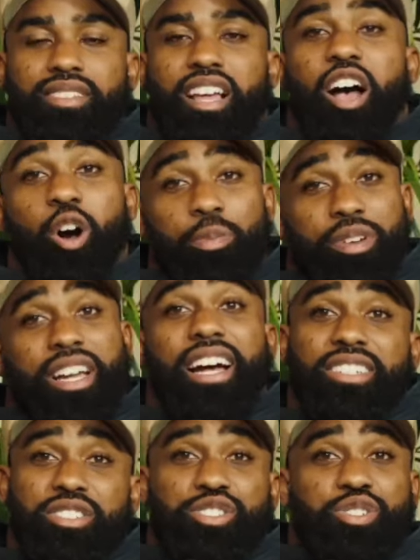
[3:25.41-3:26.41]
I hope you
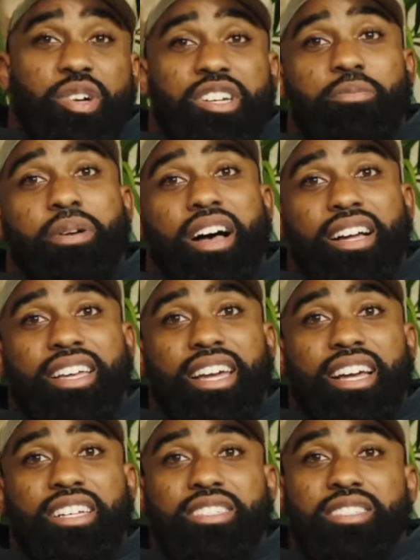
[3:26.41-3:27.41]
guys are enjoying the
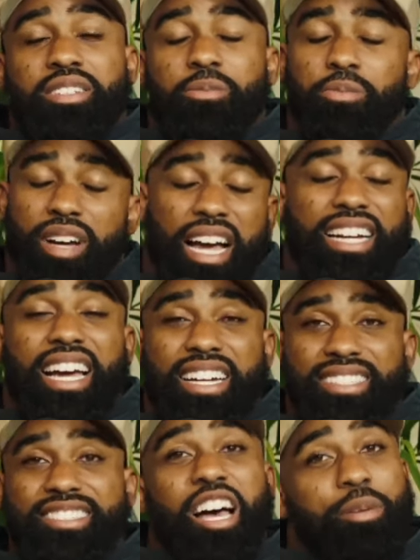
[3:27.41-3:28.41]
podcast. But I gotta
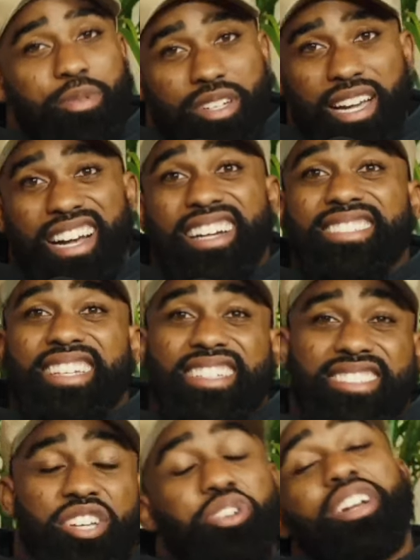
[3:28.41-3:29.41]
stop you guys and
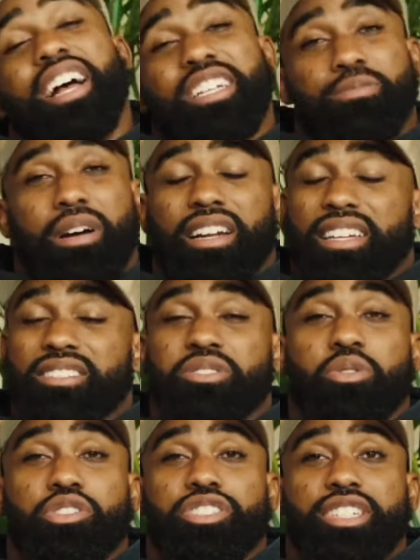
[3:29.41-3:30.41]
tell you guys about these
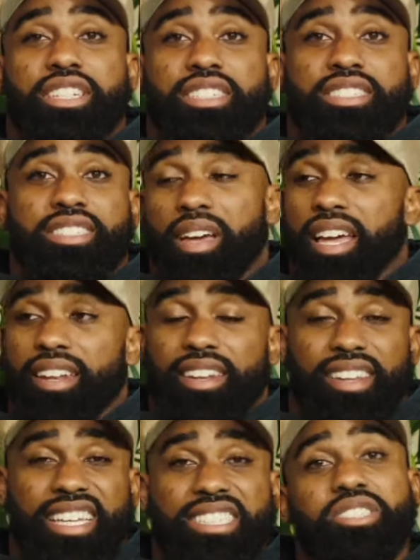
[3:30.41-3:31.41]
Duer jeans. Man,
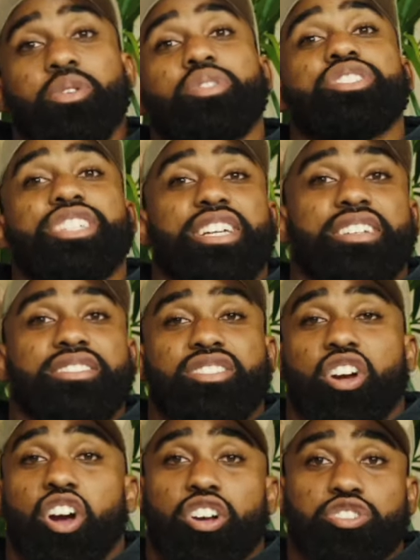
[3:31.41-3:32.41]
these Duer jeans
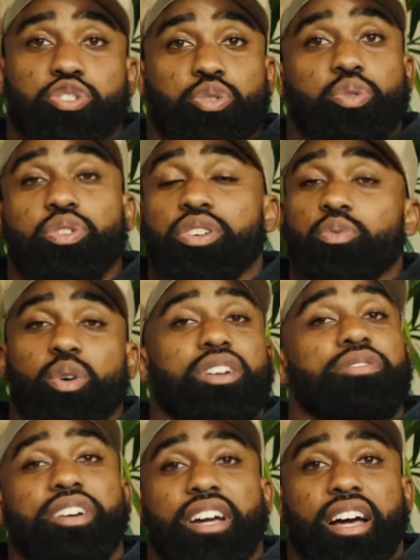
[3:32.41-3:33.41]
are truly one
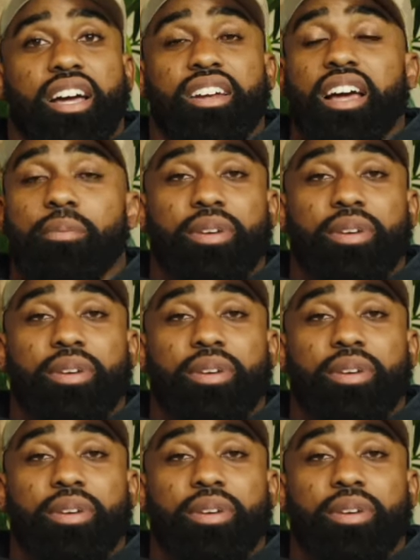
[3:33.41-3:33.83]
of a kind. I